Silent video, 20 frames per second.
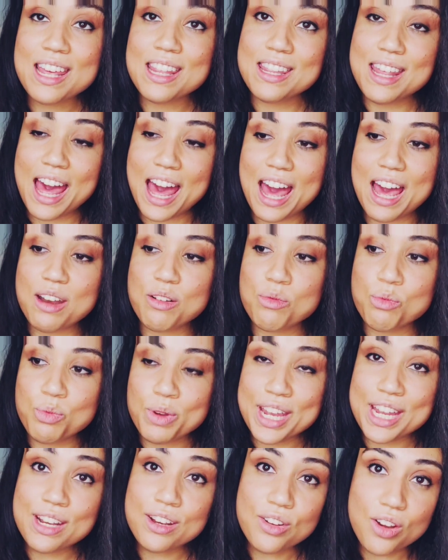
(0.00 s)

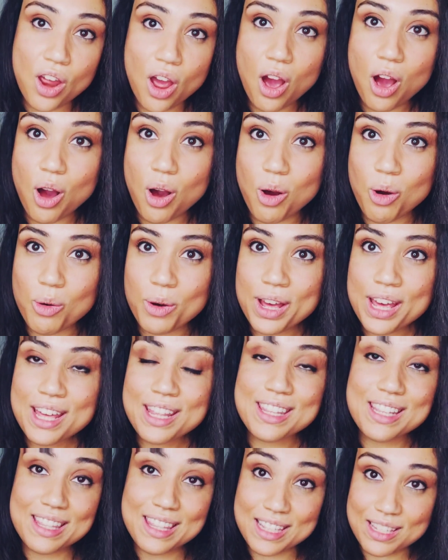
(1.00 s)
that we know
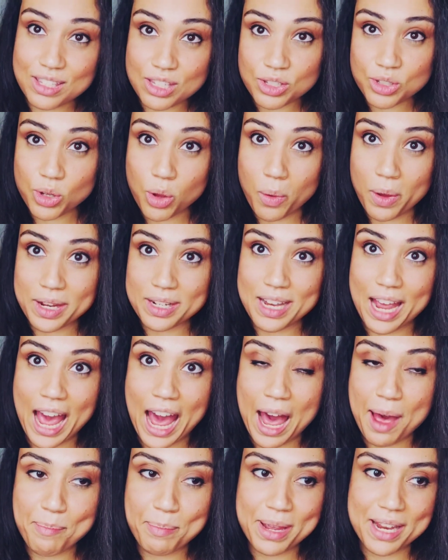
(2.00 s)
that this is going to
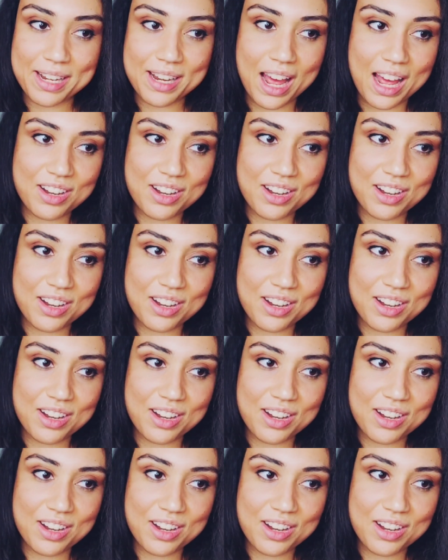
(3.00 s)
happen,